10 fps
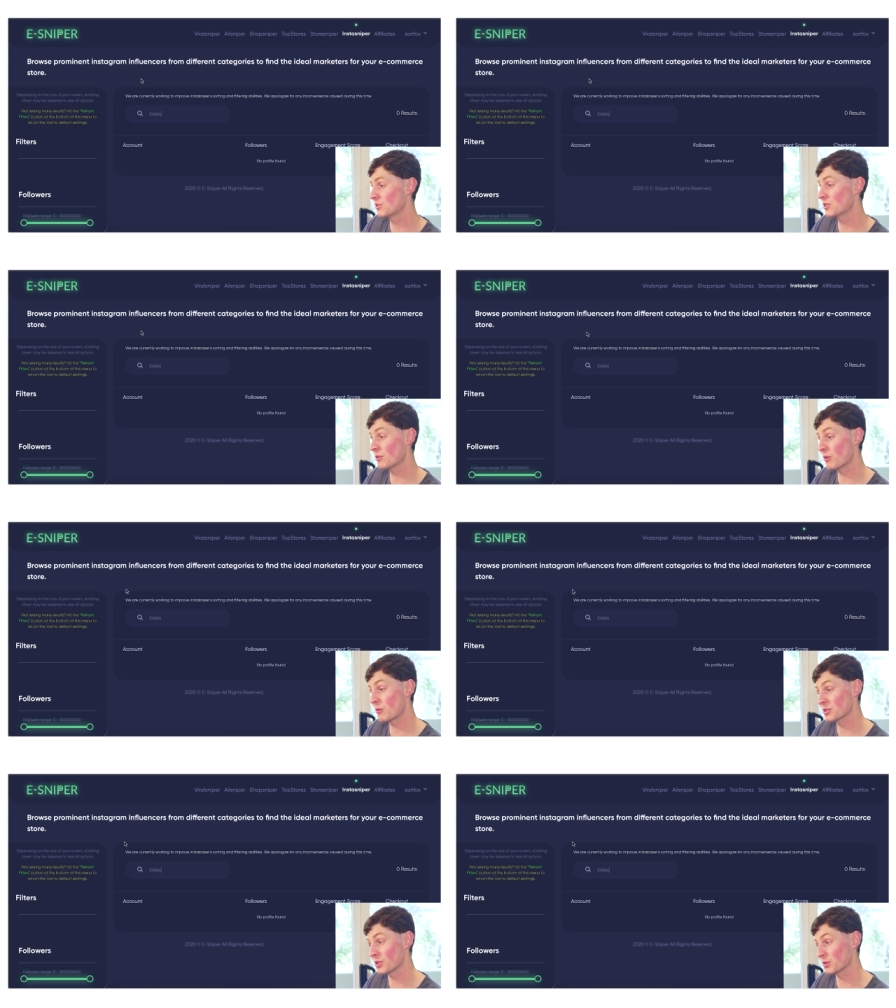Zero
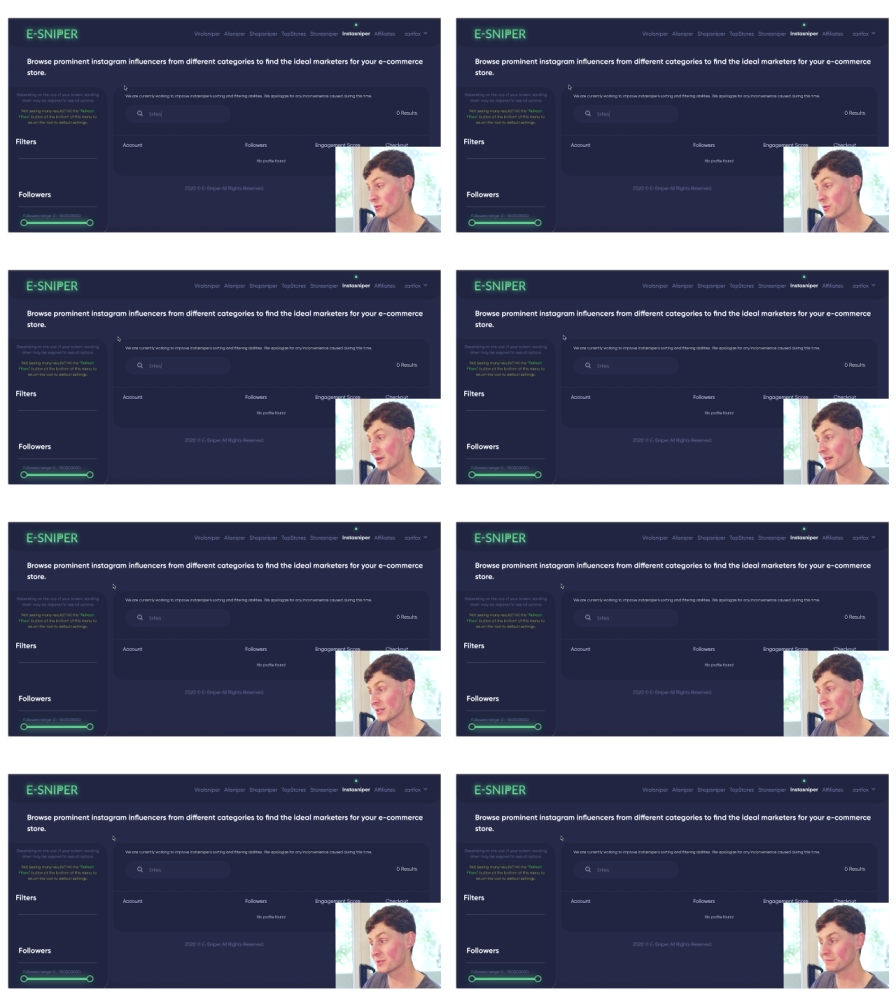results for
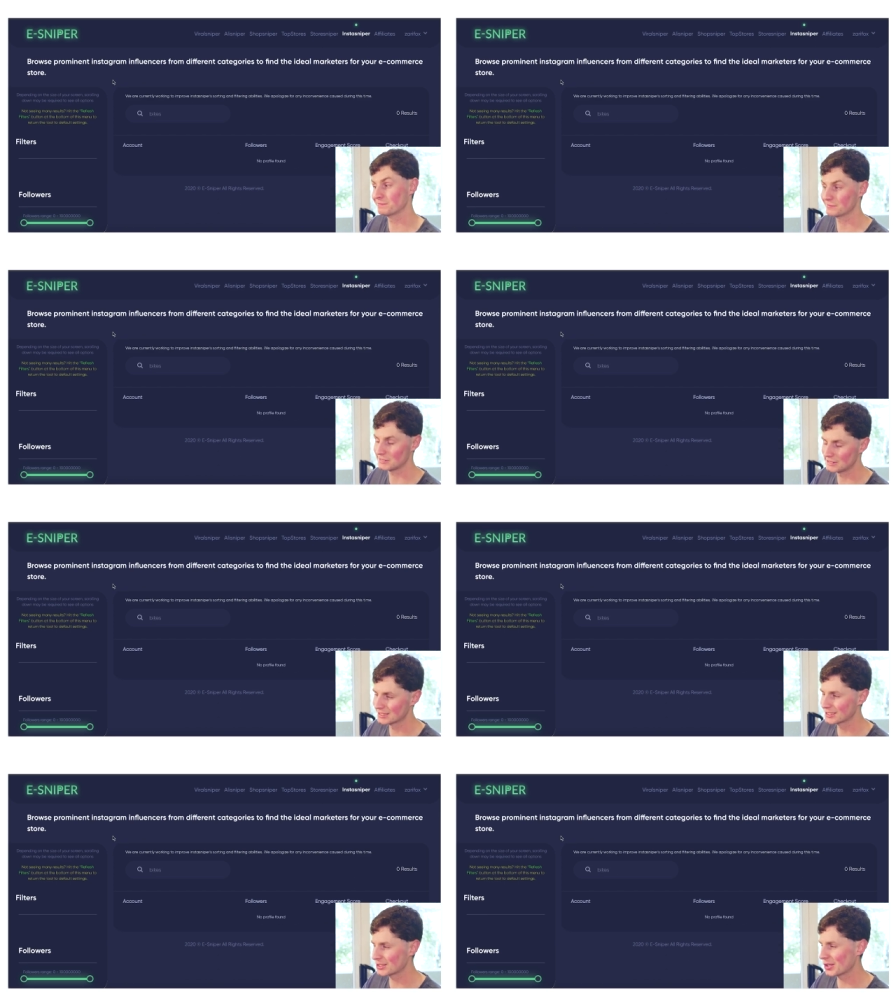bikes.
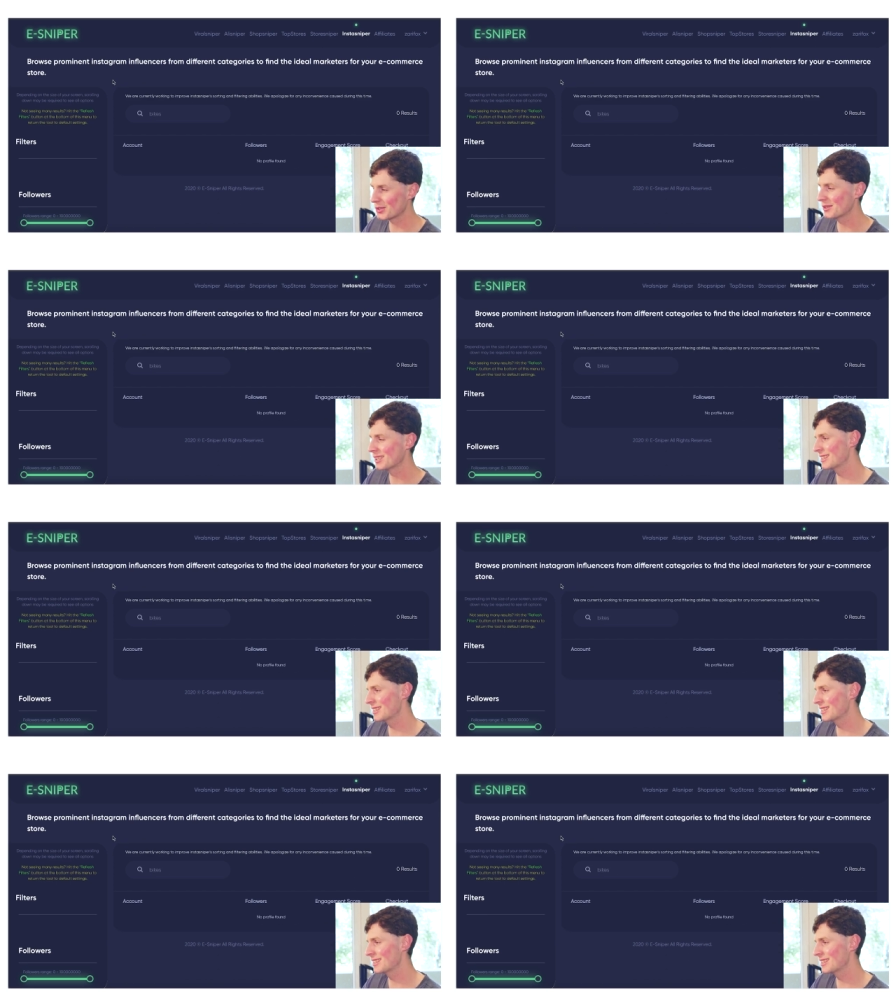So